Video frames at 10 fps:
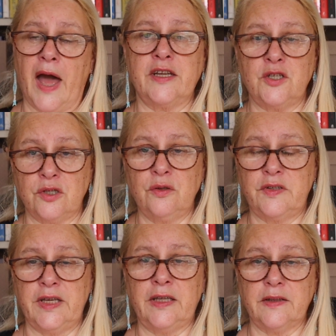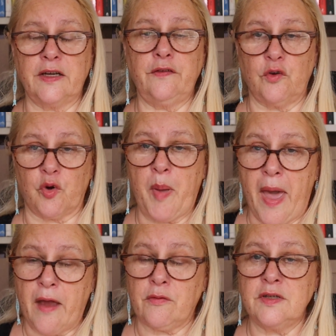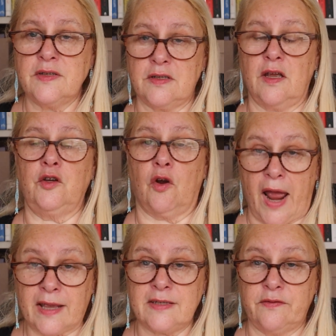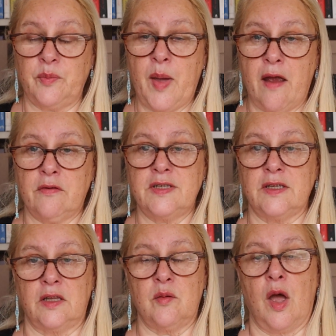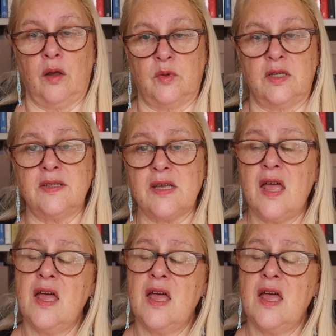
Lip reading: and I do think that if you're a parent and you're actively parenting at the moment,